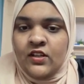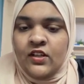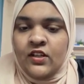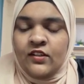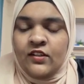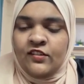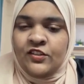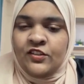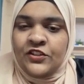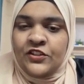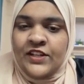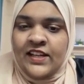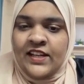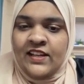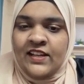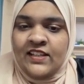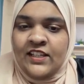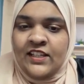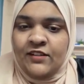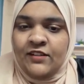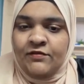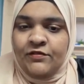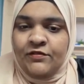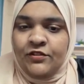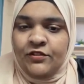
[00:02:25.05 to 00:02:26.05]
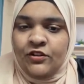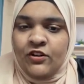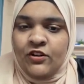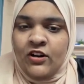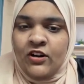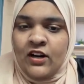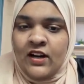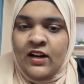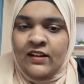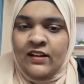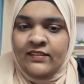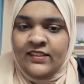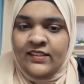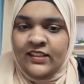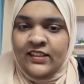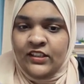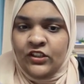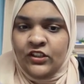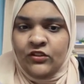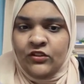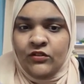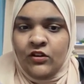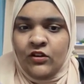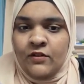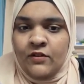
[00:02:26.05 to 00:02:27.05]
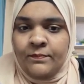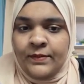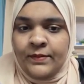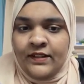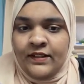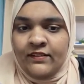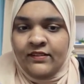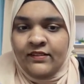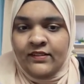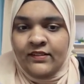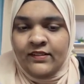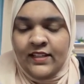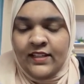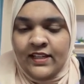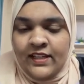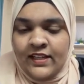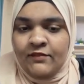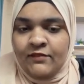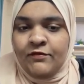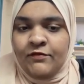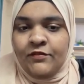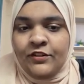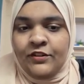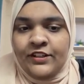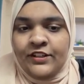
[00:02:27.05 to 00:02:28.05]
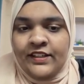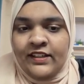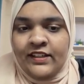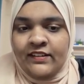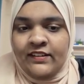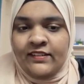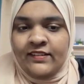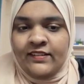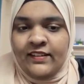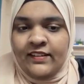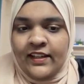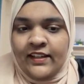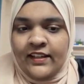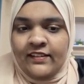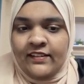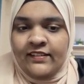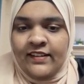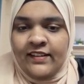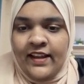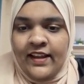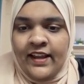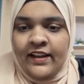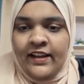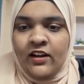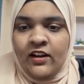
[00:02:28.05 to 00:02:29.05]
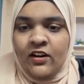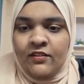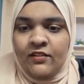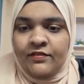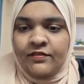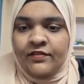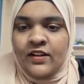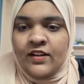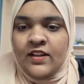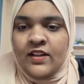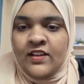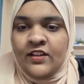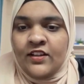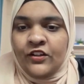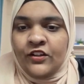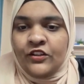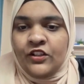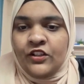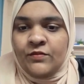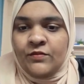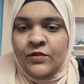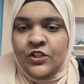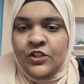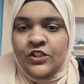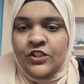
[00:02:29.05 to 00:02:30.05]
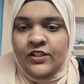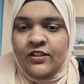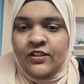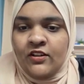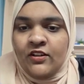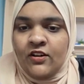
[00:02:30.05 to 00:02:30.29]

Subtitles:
So they need for other to compensate for the slacker's lack of contribution,